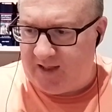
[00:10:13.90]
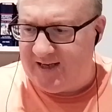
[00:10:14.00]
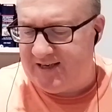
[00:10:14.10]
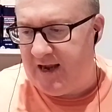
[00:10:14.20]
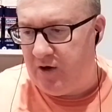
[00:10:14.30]

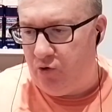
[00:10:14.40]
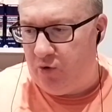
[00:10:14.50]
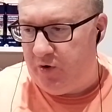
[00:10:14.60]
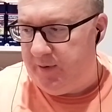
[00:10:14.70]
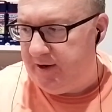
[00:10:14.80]
A second goal,
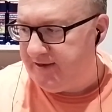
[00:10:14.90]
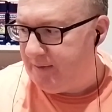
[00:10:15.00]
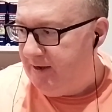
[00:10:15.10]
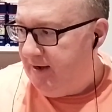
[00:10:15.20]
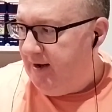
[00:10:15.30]
it would have been at the
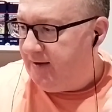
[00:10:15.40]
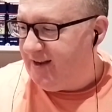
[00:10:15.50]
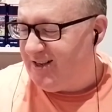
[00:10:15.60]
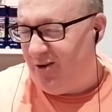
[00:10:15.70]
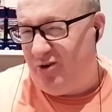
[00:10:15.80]
time,
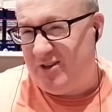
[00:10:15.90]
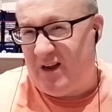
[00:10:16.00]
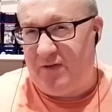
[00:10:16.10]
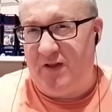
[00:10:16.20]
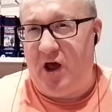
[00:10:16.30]
disallowed just
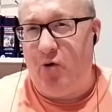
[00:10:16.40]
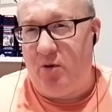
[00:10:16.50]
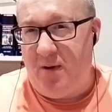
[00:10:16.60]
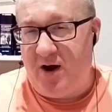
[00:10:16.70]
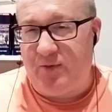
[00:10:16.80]
after the
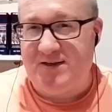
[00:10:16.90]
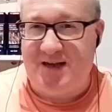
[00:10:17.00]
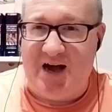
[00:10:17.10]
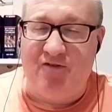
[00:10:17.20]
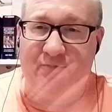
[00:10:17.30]
hour mark.
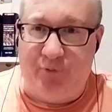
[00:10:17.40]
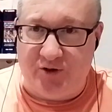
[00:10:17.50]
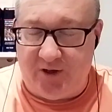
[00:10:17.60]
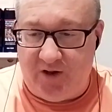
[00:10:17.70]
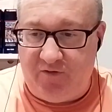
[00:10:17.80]
Tav
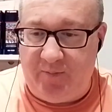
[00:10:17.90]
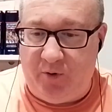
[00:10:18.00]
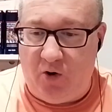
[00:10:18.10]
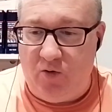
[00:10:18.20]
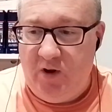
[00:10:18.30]
puts a lovely
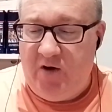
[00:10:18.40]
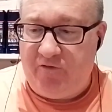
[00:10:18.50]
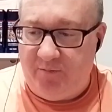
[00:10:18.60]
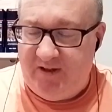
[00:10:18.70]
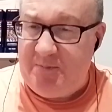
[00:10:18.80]
ball
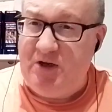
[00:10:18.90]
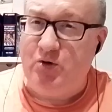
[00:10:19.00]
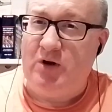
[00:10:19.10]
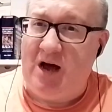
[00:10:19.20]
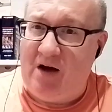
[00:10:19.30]
from deep in his
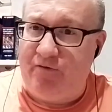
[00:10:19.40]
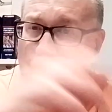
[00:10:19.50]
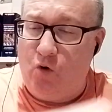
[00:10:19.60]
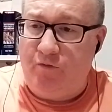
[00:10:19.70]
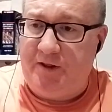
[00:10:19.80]
own half
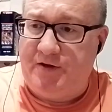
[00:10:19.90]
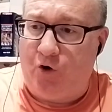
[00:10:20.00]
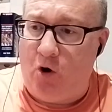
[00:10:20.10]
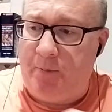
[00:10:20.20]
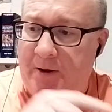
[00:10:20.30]
over the
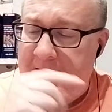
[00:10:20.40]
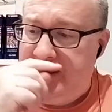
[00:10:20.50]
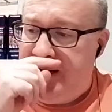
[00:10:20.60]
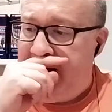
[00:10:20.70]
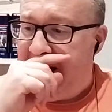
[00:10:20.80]
top,
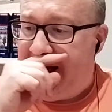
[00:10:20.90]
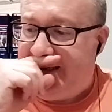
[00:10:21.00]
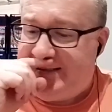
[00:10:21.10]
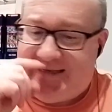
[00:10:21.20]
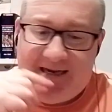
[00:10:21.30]

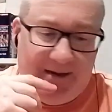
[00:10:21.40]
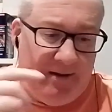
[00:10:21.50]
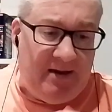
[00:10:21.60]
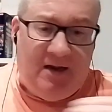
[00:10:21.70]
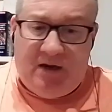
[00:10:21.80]
and
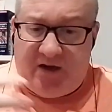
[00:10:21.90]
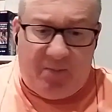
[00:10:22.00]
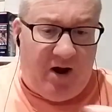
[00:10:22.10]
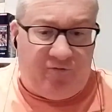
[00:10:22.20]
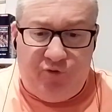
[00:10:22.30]

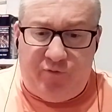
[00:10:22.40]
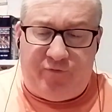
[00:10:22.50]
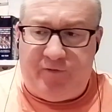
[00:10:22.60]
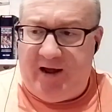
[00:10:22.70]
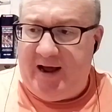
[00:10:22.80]
Kamar
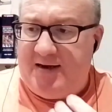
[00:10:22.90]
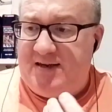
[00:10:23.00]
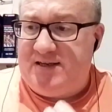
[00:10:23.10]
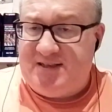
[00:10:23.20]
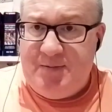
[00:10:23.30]
Roof and
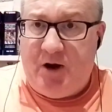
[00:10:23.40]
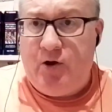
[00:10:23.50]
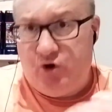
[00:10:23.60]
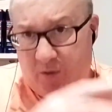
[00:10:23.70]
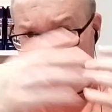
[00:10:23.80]
Seema,
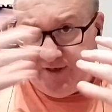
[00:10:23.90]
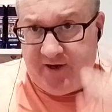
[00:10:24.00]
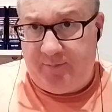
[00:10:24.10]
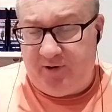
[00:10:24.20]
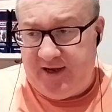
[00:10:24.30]
who come on to
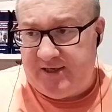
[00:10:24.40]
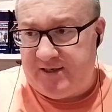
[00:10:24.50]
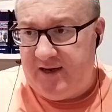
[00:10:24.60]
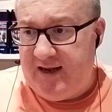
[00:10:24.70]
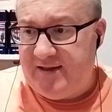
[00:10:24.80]

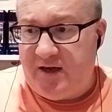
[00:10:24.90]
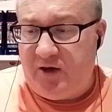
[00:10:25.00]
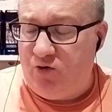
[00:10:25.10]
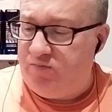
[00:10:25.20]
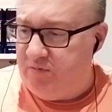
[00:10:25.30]
replace
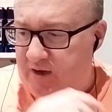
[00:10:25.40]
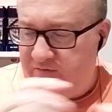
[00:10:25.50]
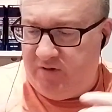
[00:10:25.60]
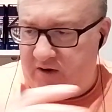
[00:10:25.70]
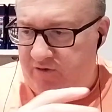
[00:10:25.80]
Danilo, they
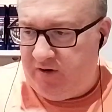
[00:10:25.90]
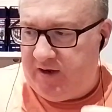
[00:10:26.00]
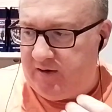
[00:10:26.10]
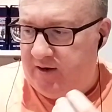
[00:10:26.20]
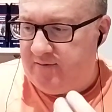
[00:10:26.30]

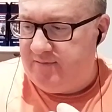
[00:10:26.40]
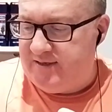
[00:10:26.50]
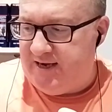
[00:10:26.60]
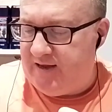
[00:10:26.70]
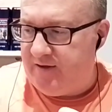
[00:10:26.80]
really kind of
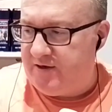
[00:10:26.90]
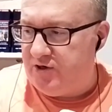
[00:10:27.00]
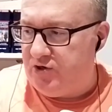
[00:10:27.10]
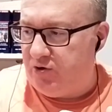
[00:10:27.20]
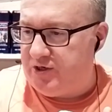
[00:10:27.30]
take the
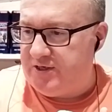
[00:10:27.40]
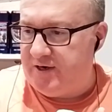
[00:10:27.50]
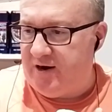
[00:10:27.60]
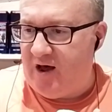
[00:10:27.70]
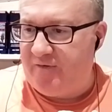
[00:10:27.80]
St Johnstone
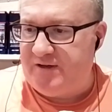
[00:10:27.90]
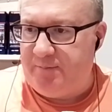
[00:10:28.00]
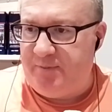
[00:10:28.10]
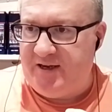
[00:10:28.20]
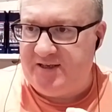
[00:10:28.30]
centre half to
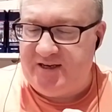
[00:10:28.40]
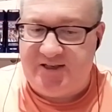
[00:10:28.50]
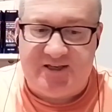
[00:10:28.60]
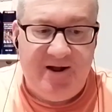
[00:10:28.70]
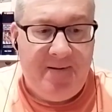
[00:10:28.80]

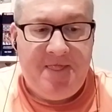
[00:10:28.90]
pieces,